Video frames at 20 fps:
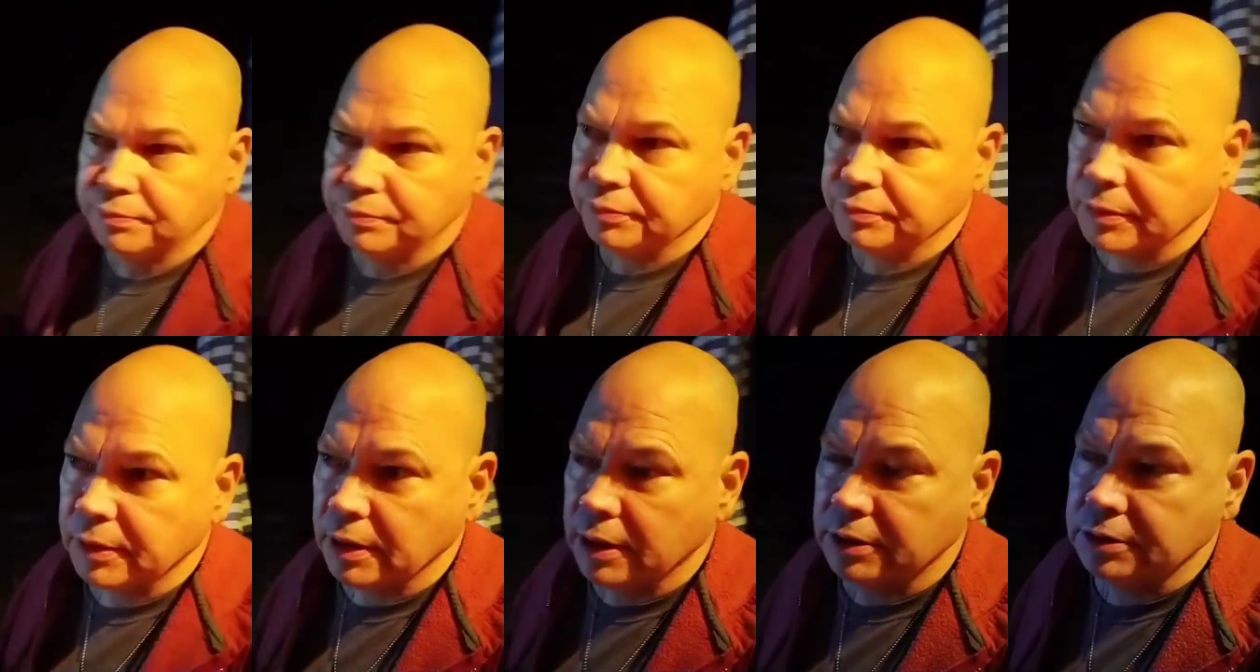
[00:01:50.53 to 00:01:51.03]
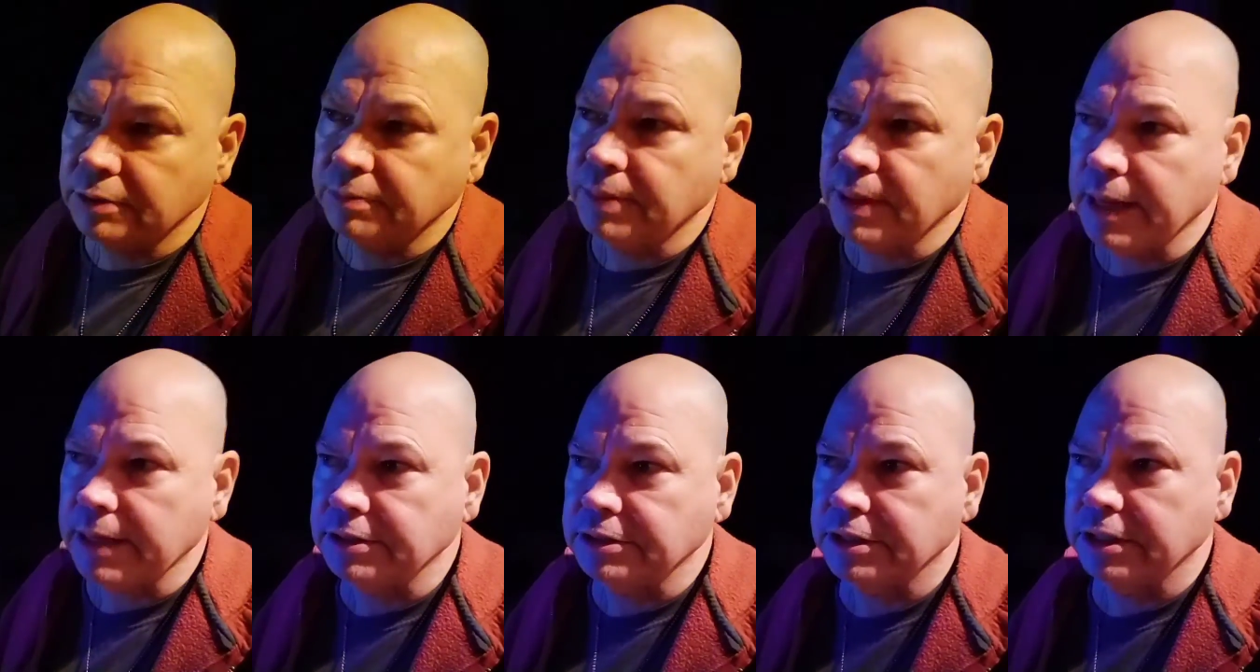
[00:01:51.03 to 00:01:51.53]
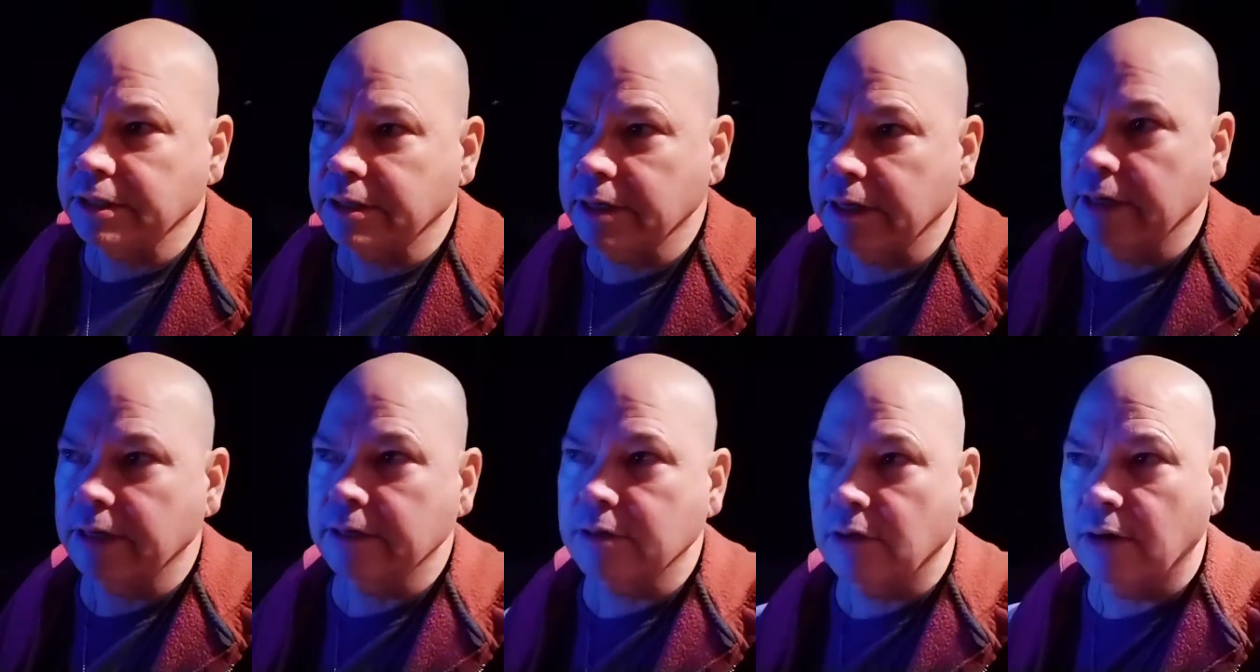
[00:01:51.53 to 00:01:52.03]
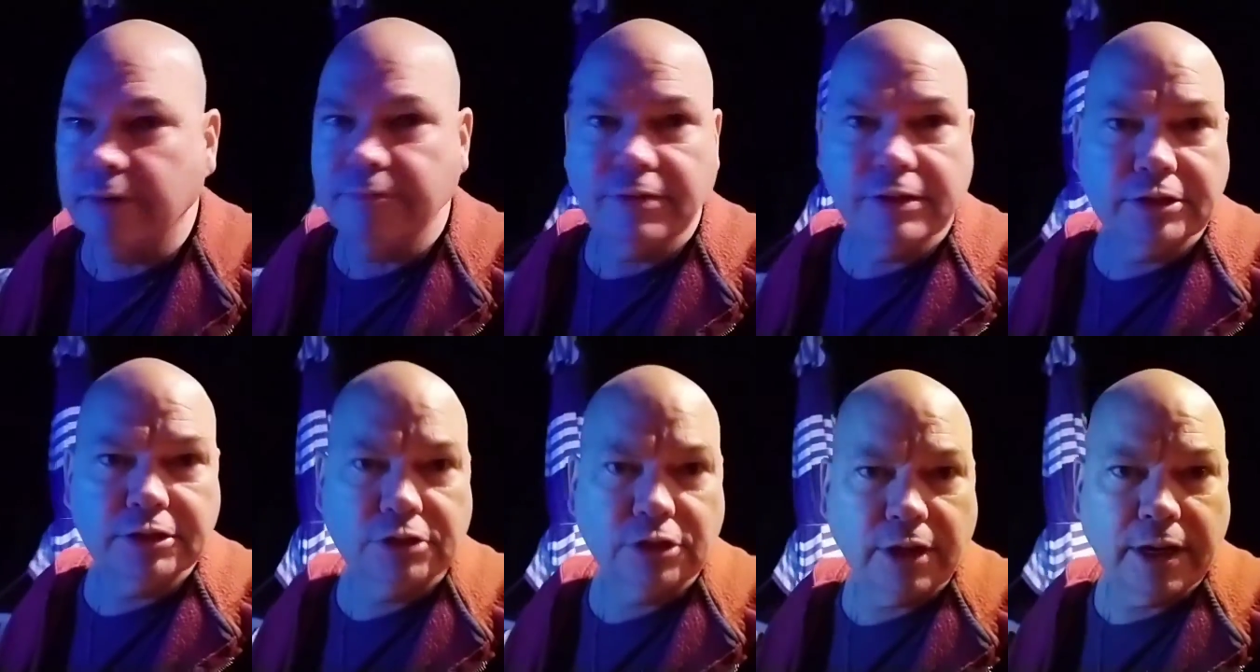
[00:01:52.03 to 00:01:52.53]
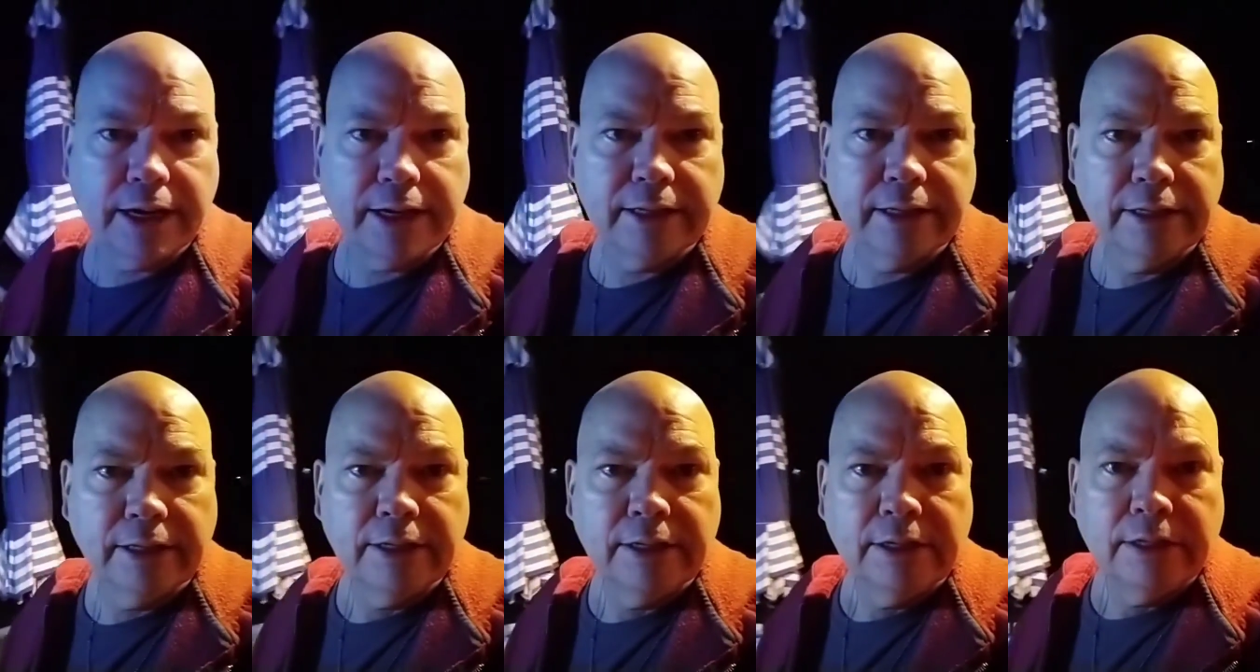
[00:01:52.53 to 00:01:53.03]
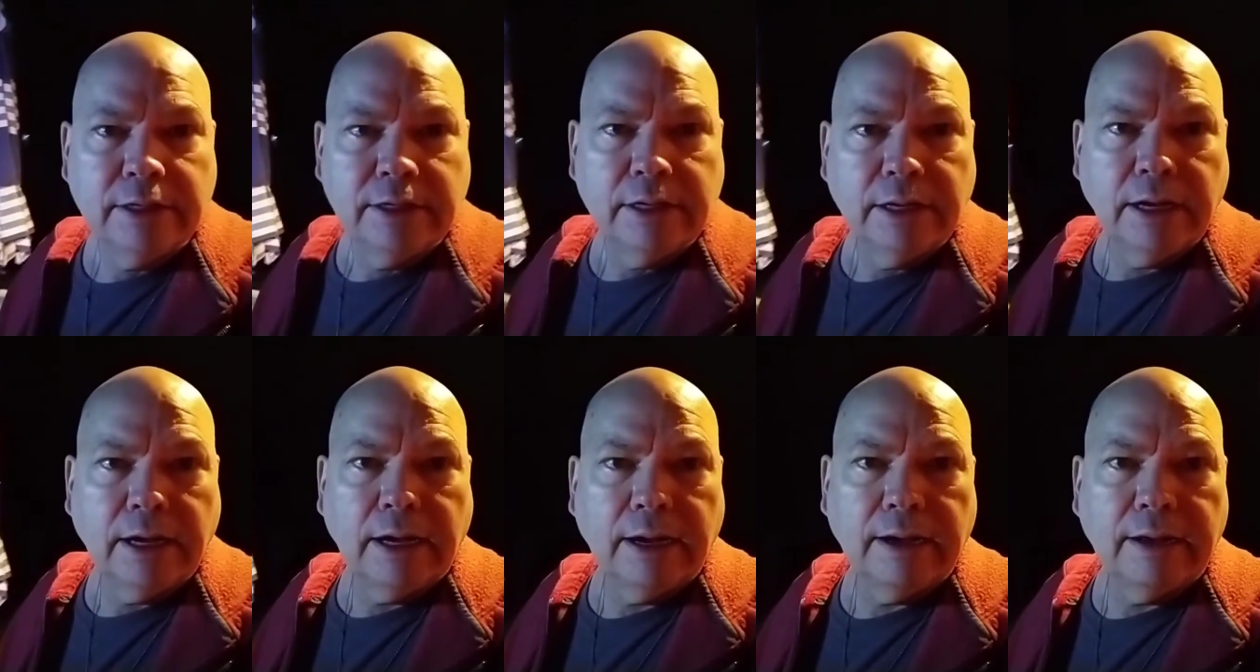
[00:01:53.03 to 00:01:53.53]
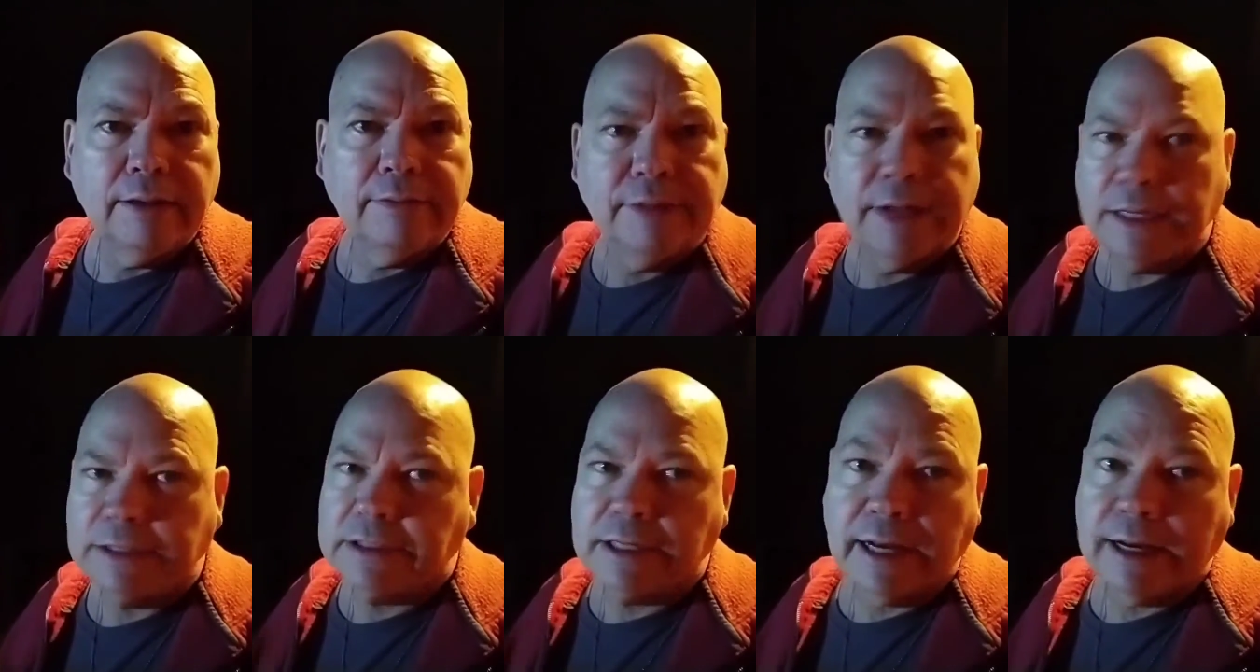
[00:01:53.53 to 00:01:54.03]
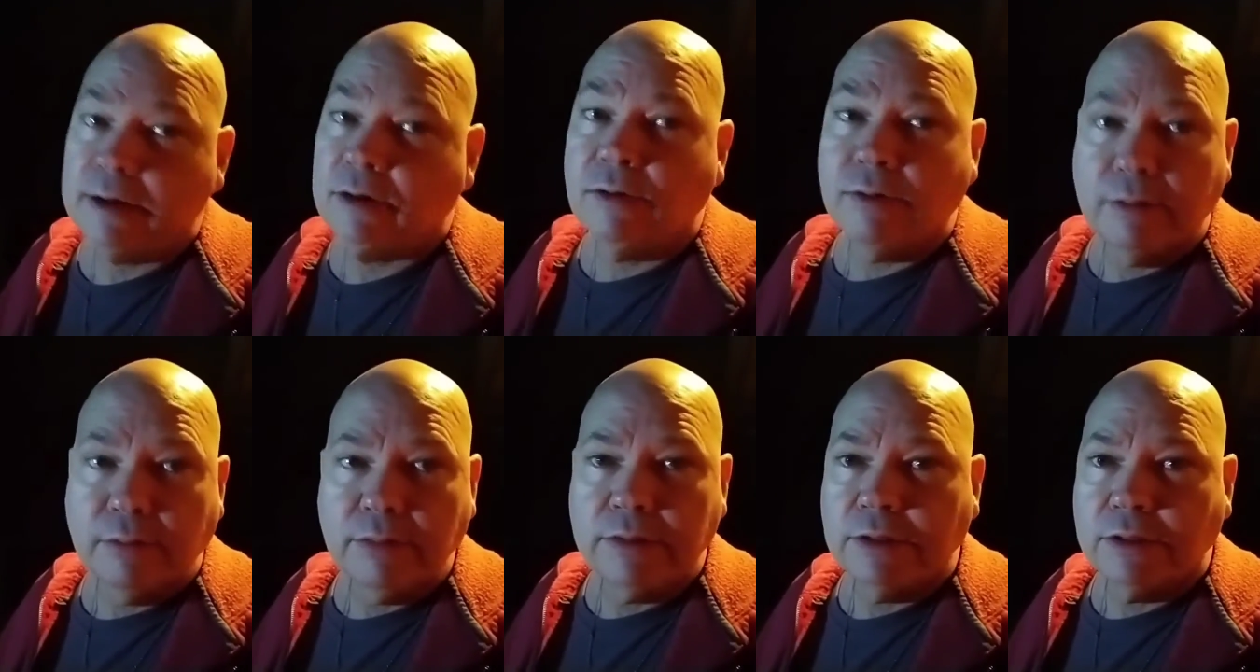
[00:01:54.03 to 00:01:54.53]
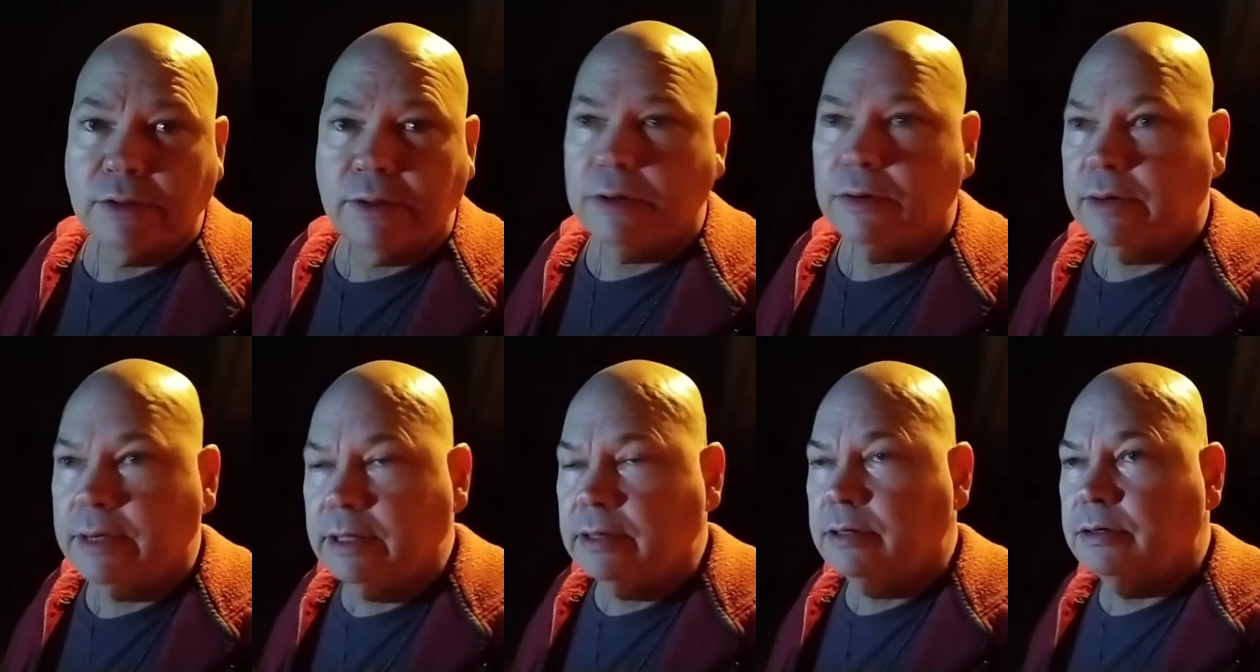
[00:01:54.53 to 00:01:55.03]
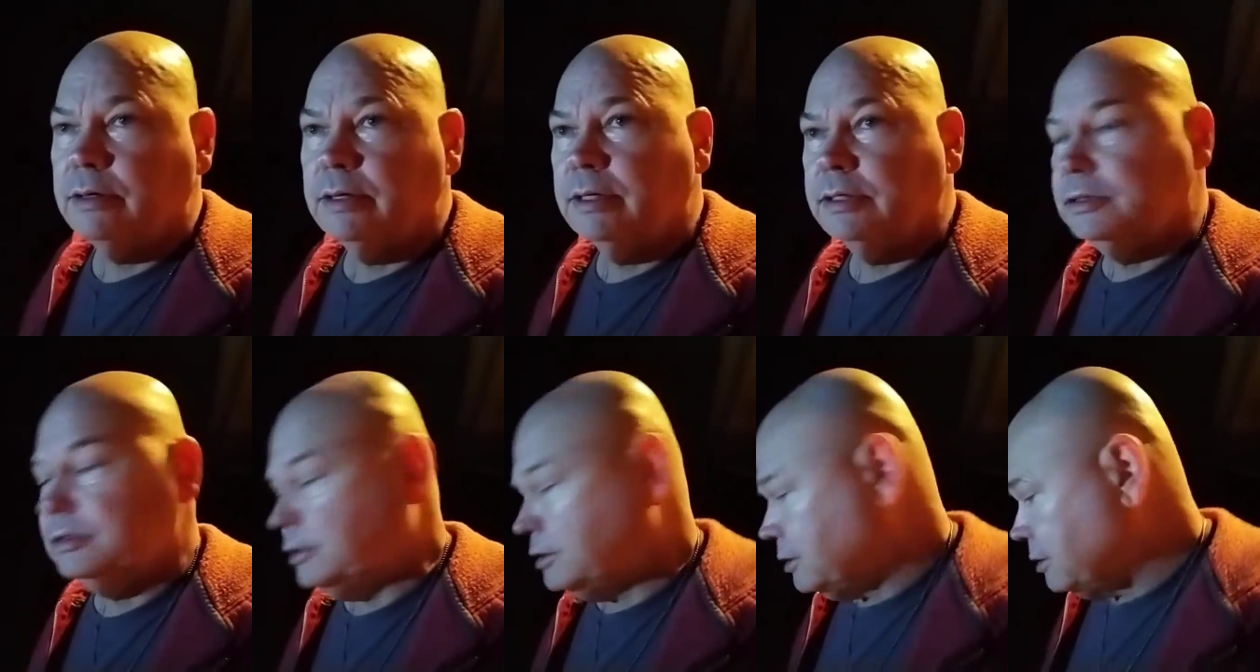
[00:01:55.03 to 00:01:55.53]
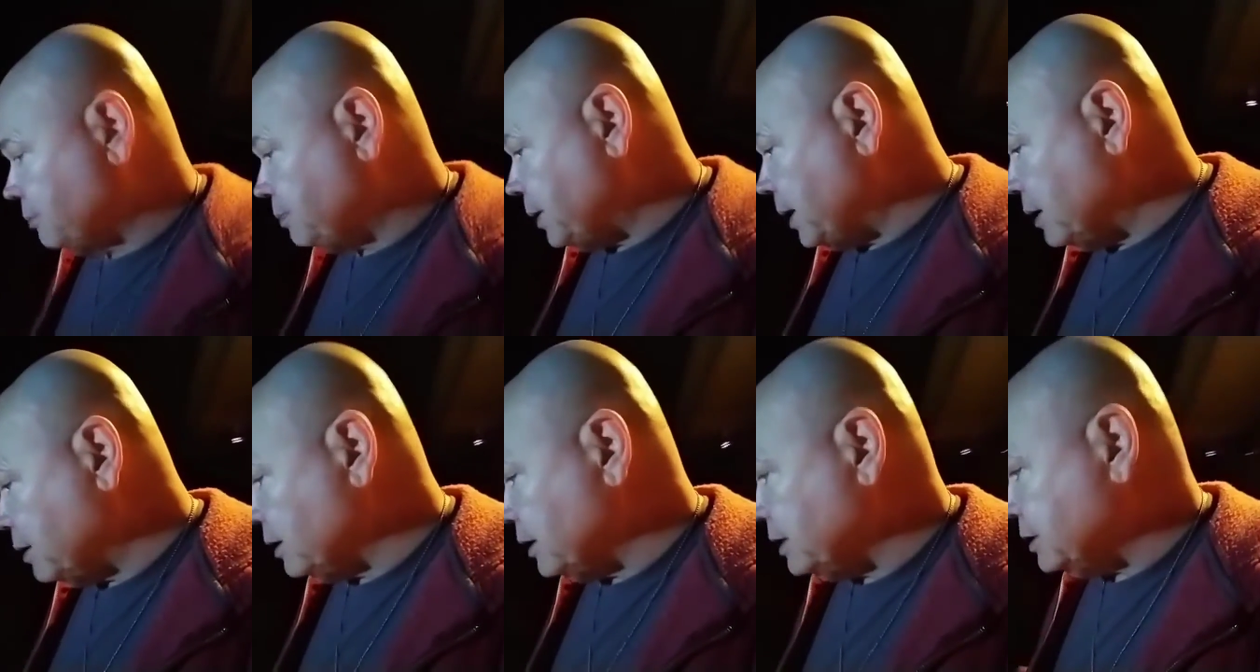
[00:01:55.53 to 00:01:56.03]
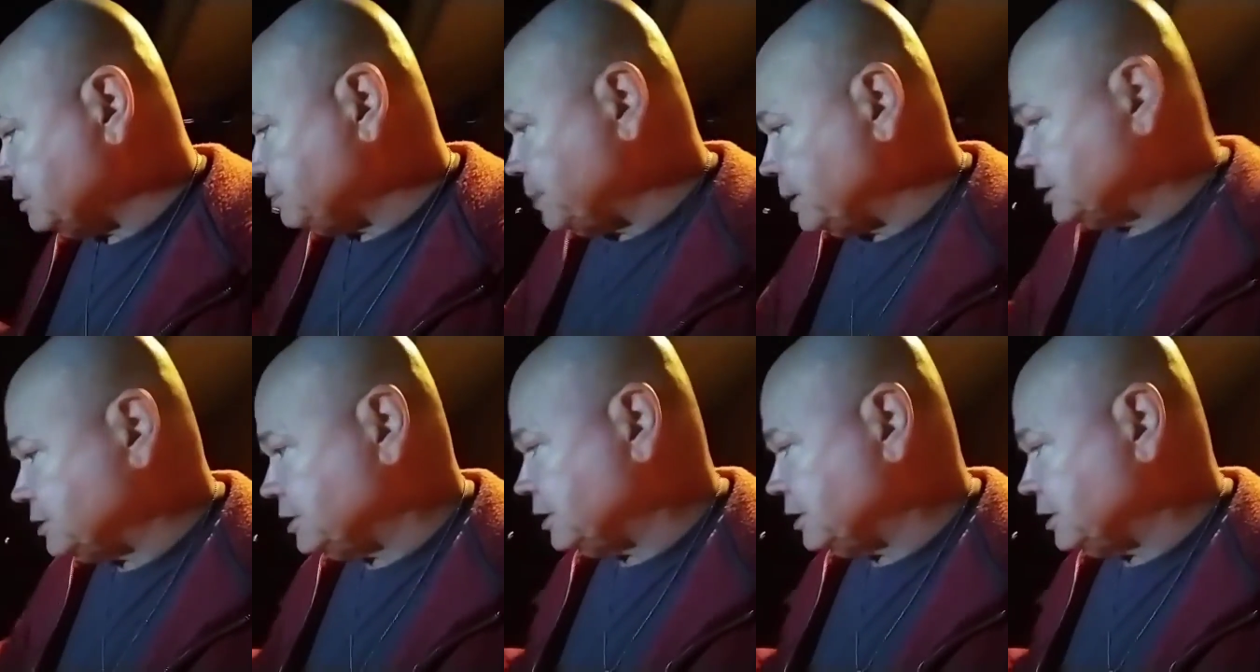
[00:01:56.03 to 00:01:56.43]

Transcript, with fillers: it's a plastic uh, carving tray. Uh, that's not going with the grill either. It, apparently it's missing